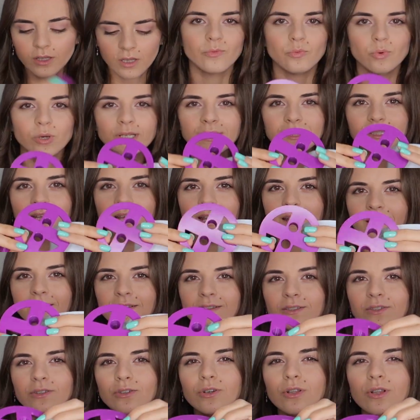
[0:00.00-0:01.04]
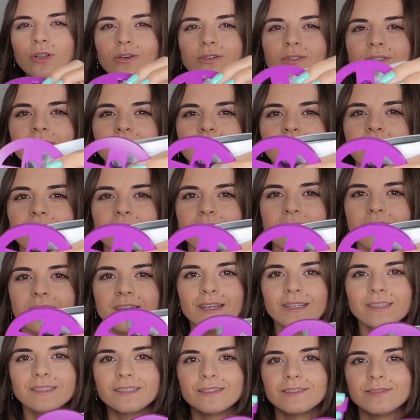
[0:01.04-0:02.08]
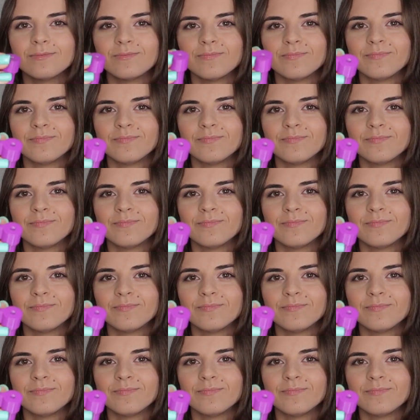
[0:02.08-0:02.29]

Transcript: The wick setting tool looks like this.